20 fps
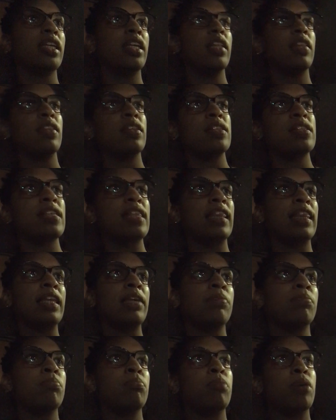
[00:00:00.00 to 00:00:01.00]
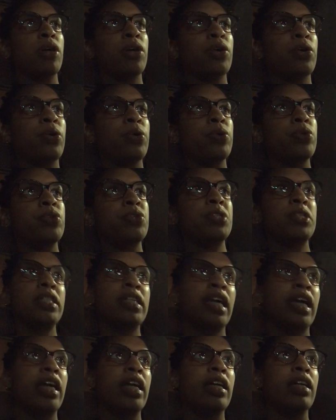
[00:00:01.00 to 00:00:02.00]
in this limbo
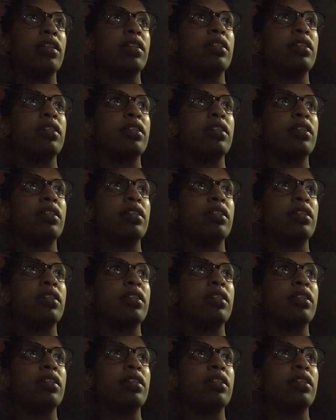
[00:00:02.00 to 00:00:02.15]
state